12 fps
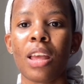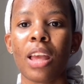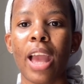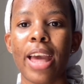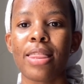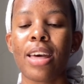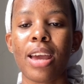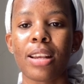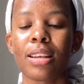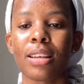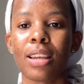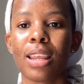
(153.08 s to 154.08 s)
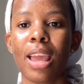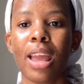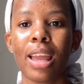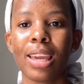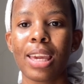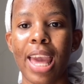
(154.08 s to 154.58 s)
and then
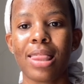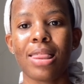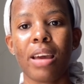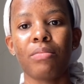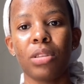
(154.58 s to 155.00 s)
get them